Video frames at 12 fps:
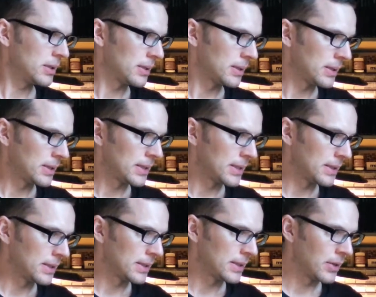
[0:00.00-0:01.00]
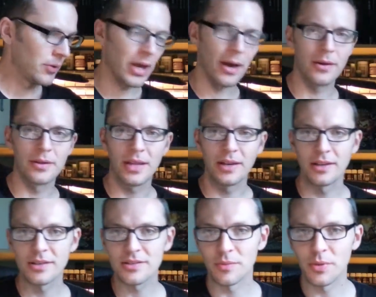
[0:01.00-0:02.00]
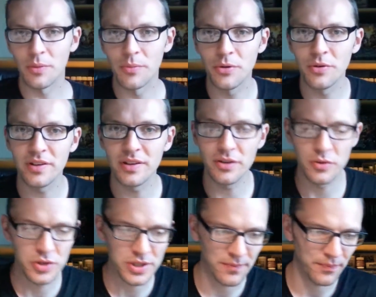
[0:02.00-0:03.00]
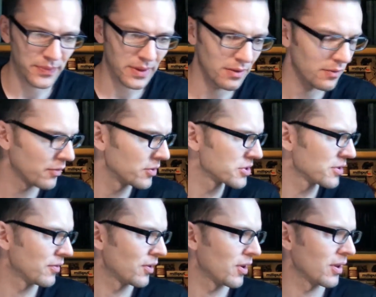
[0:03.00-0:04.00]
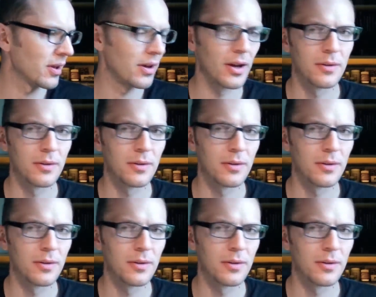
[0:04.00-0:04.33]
oh yeah, then some community news. First of all,